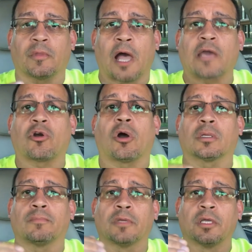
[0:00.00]
I call
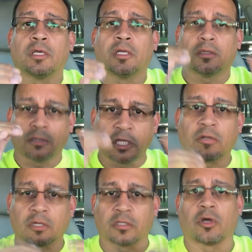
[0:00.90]
them
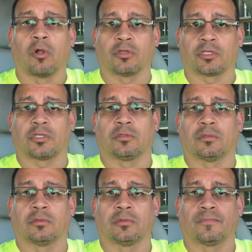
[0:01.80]
little adults,
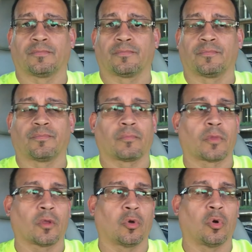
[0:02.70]

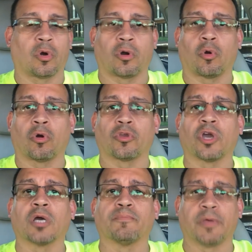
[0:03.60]
or
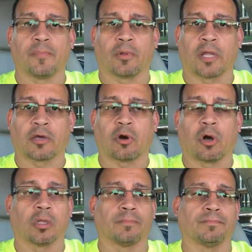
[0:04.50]
young people.
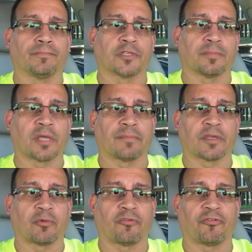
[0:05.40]
Sometimes
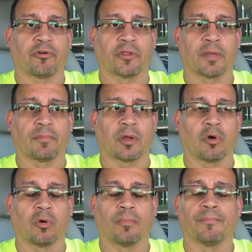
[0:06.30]
I refer to them at
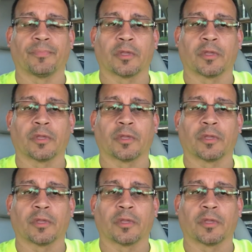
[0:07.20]
home.